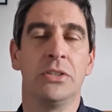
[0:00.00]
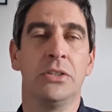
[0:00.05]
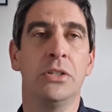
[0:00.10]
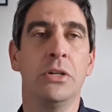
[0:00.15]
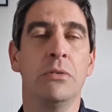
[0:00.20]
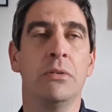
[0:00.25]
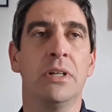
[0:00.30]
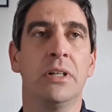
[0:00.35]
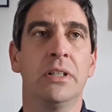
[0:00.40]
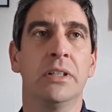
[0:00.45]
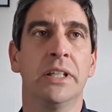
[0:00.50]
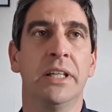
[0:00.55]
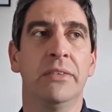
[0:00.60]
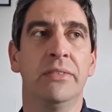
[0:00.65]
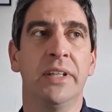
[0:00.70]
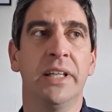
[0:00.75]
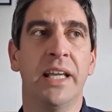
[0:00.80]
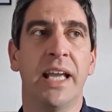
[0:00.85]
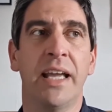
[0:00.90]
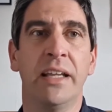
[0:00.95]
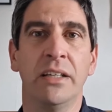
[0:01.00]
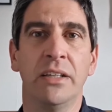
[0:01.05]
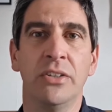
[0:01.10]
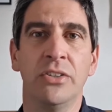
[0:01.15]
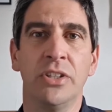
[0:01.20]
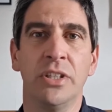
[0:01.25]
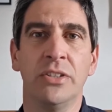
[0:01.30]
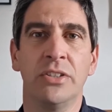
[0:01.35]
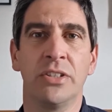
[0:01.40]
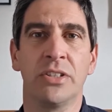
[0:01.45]
you are giving
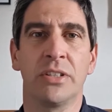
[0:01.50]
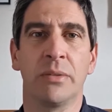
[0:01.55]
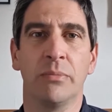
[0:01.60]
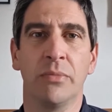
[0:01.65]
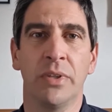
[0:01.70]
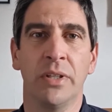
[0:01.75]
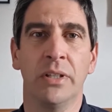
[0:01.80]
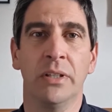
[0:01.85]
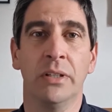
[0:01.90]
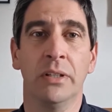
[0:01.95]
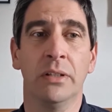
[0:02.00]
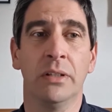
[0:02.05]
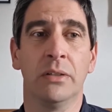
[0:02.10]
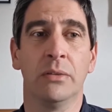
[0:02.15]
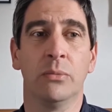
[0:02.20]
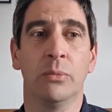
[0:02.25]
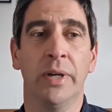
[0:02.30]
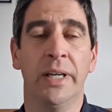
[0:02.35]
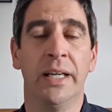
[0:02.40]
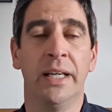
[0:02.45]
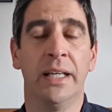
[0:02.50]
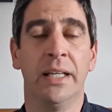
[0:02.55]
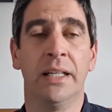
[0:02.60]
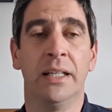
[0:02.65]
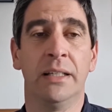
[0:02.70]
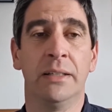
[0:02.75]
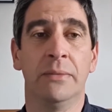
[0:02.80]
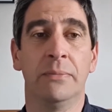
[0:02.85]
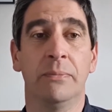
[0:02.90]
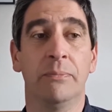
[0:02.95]
energy to something
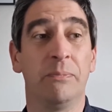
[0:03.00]
where